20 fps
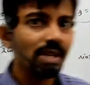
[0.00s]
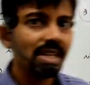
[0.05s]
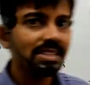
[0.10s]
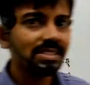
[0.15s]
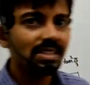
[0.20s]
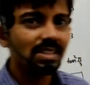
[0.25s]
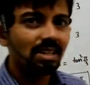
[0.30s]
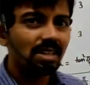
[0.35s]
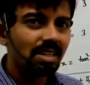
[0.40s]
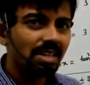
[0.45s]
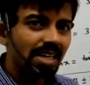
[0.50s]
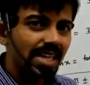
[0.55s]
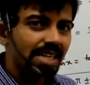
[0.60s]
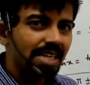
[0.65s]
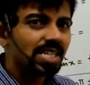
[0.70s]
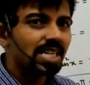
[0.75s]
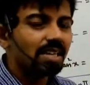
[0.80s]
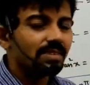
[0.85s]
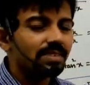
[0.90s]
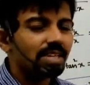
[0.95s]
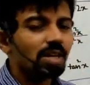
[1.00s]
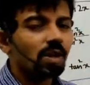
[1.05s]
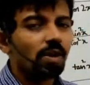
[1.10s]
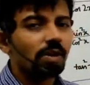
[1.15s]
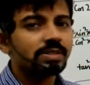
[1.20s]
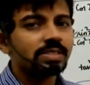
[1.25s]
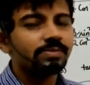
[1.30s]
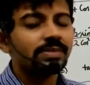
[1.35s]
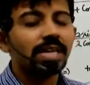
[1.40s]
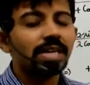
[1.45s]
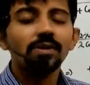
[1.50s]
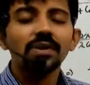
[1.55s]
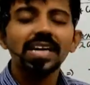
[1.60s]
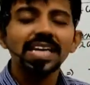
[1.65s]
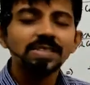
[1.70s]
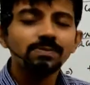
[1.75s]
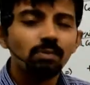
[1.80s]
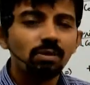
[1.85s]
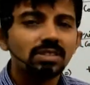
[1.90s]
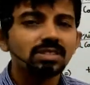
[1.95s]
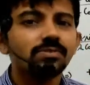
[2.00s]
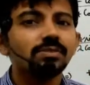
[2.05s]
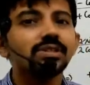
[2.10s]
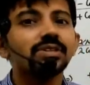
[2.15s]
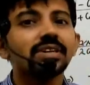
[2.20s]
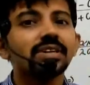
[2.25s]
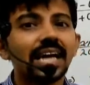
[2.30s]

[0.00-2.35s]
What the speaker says: Please learn each and every concept. Then only it's possible to